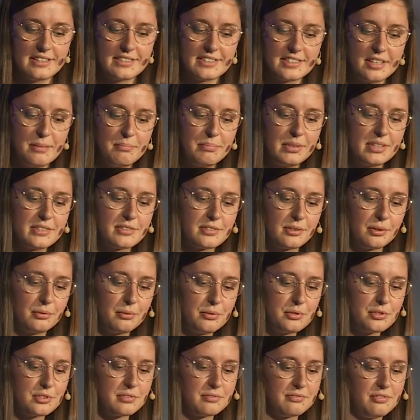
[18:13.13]
simple
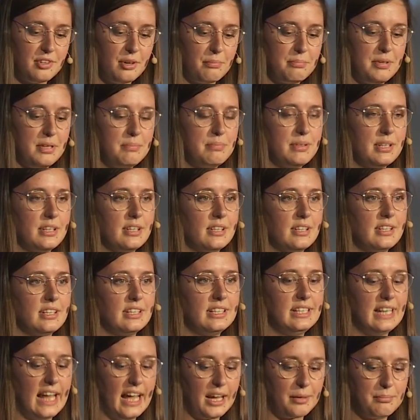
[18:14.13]
solution for people
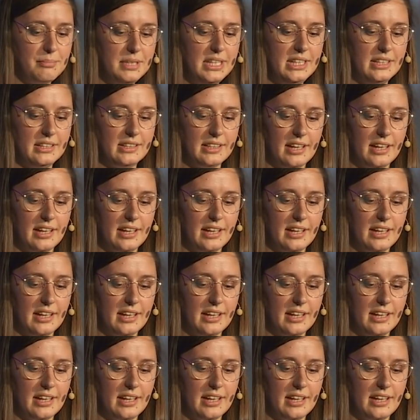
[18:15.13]
like me.